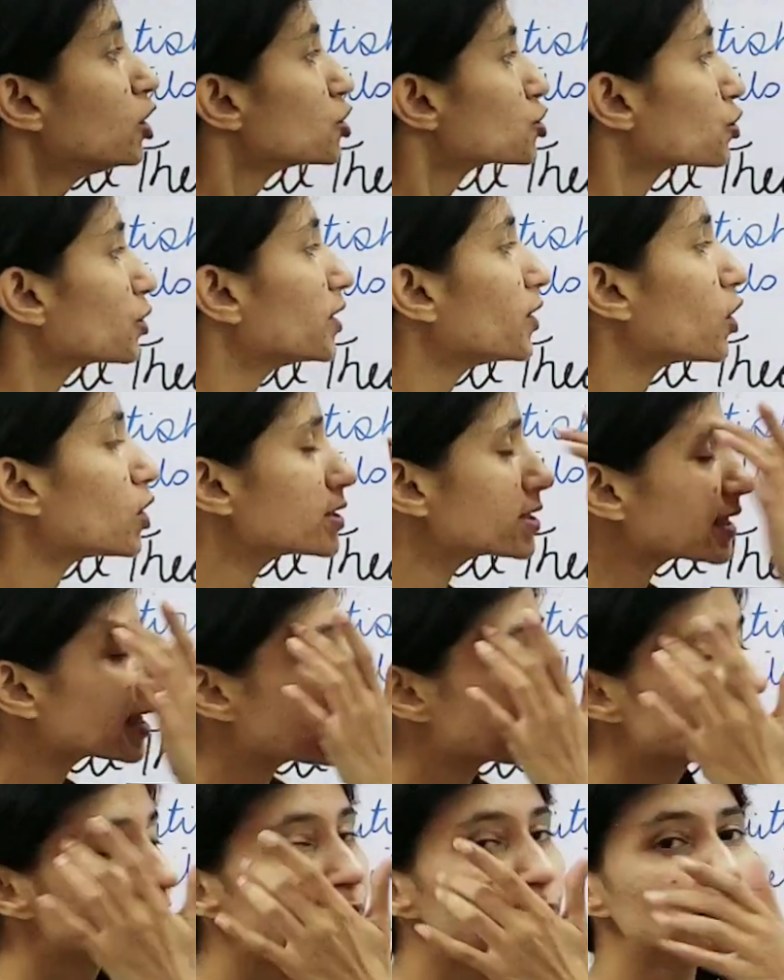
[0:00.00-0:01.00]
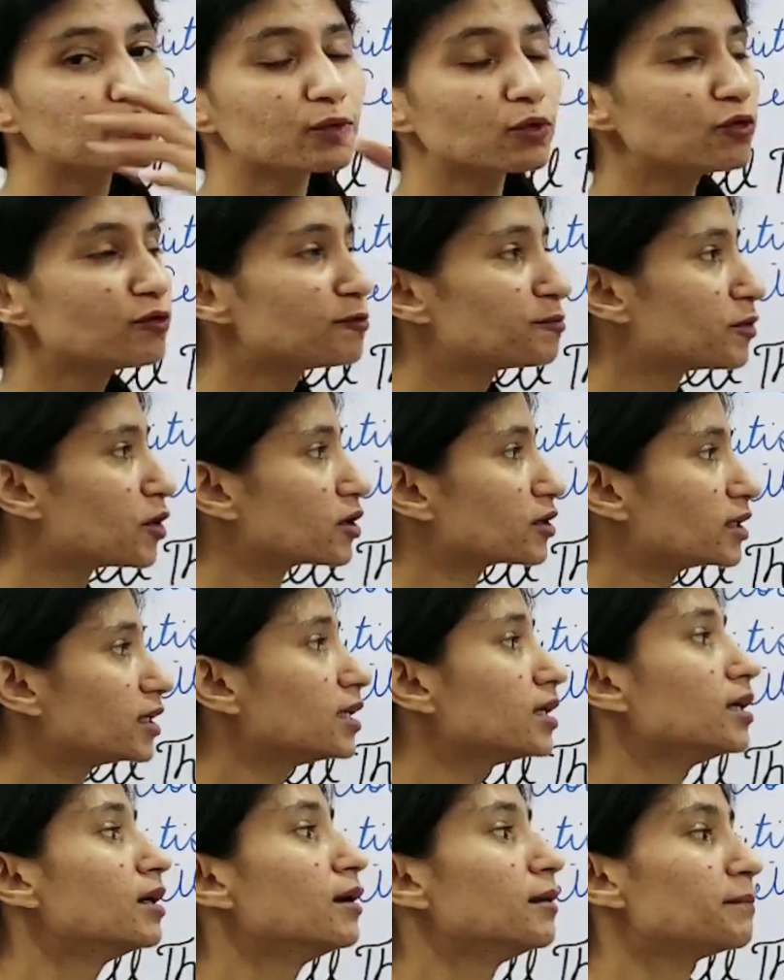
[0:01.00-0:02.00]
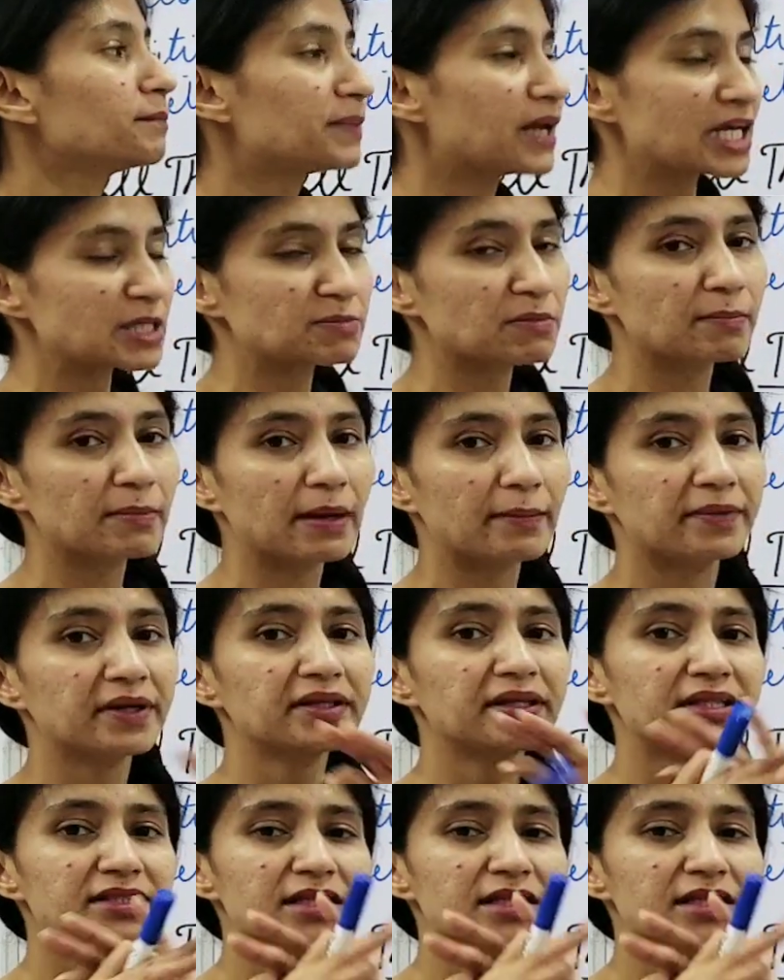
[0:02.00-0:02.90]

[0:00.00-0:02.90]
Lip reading: So he also gave the proof for the plasma membrane,